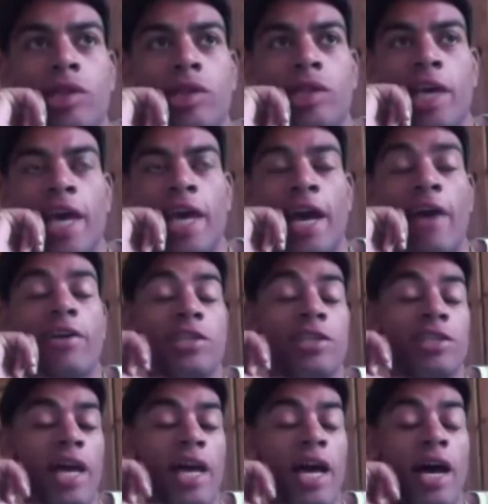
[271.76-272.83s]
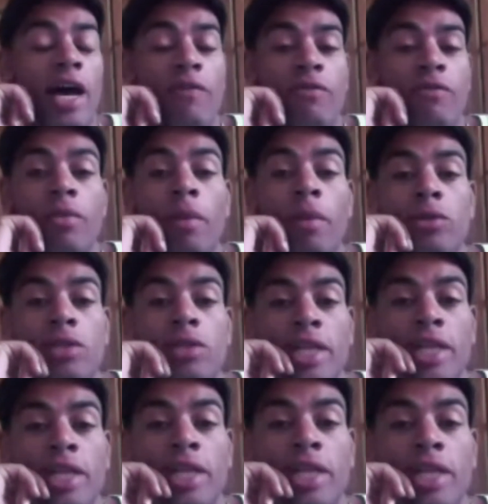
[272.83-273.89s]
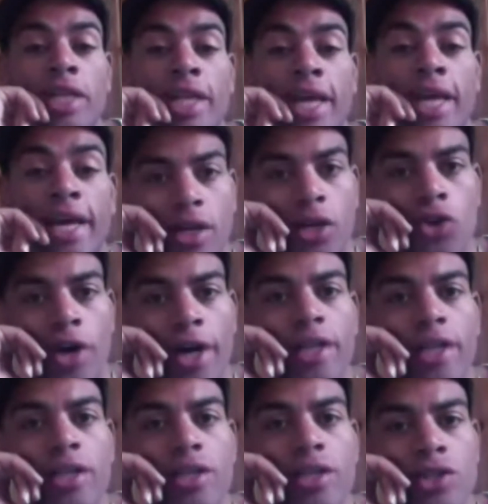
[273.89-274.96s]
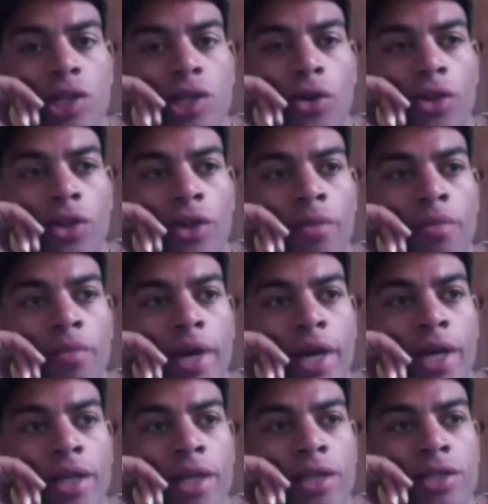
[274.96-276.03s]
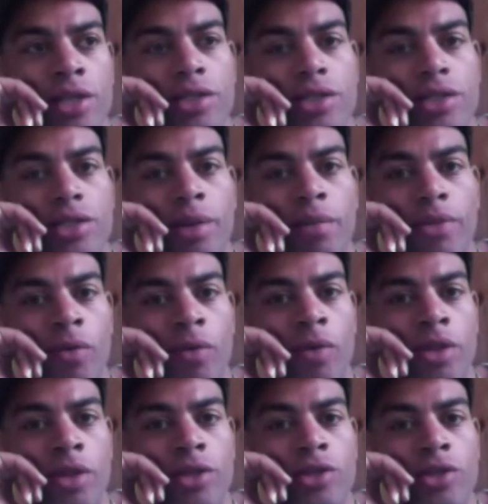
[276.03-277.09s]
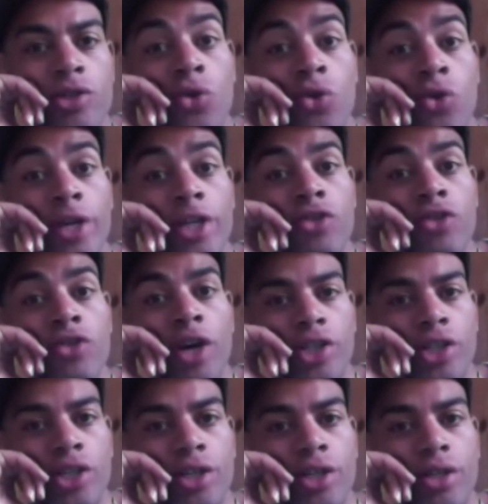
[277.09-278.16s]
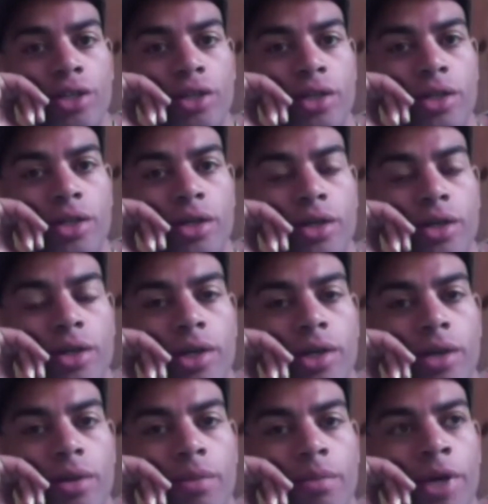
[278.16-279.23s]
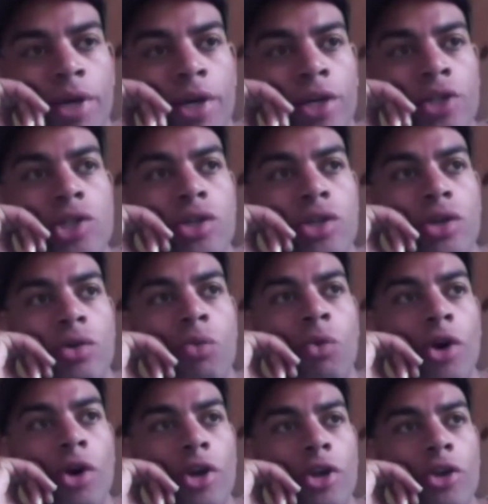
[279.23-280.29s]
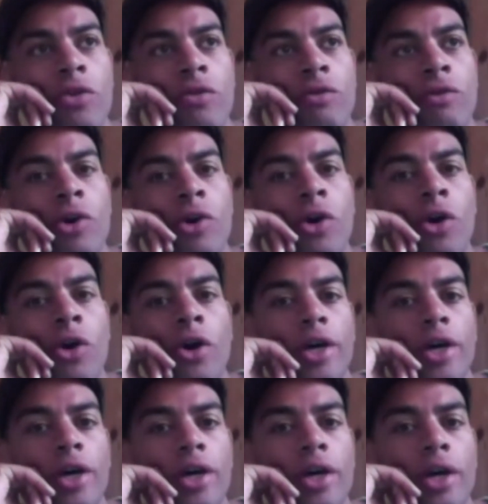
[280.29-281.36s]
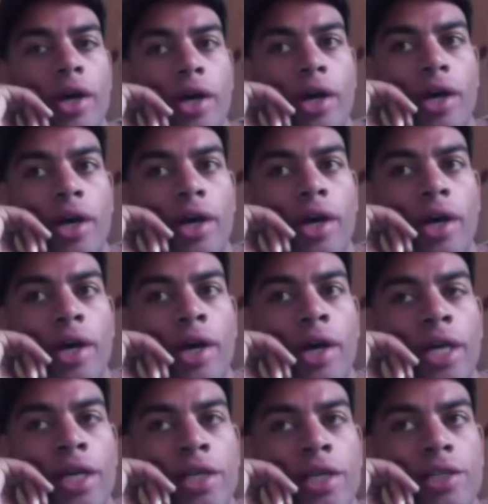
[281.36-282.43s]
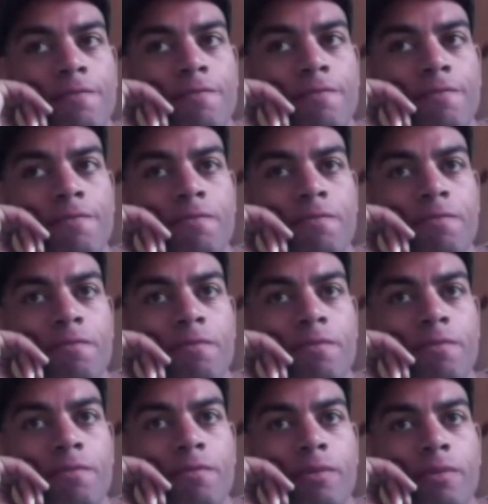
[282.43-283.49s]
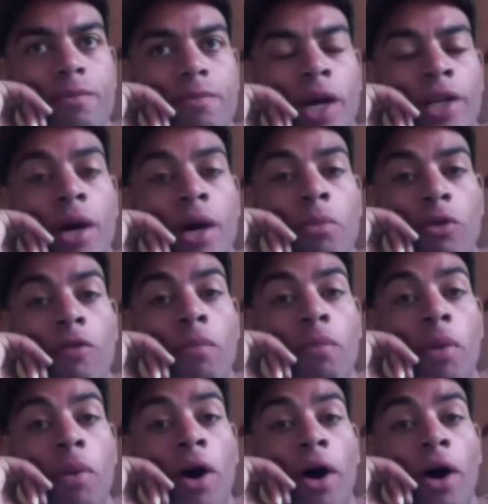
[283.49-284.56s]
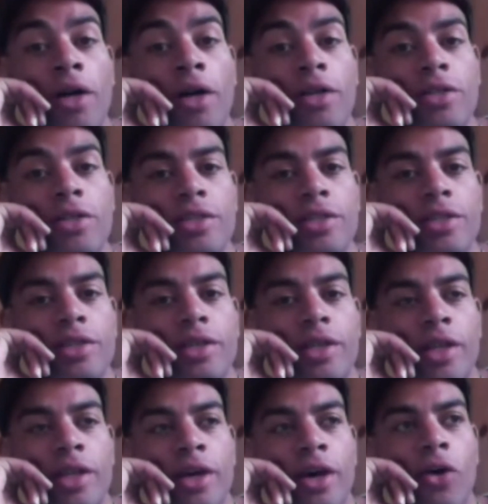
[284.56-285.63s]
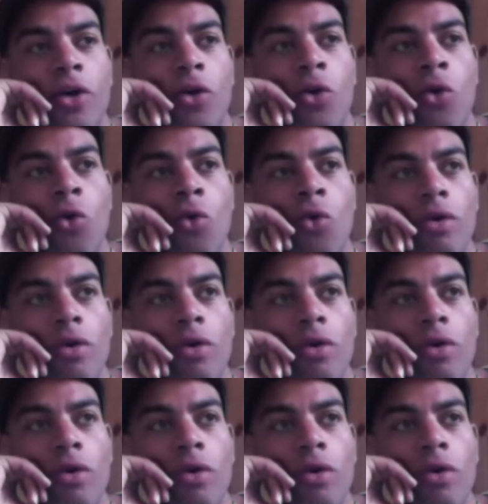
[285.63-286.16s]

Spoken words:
characters that have the most legs and trying to slot them into something with a story structure. Because what you've got is a number of parts that are all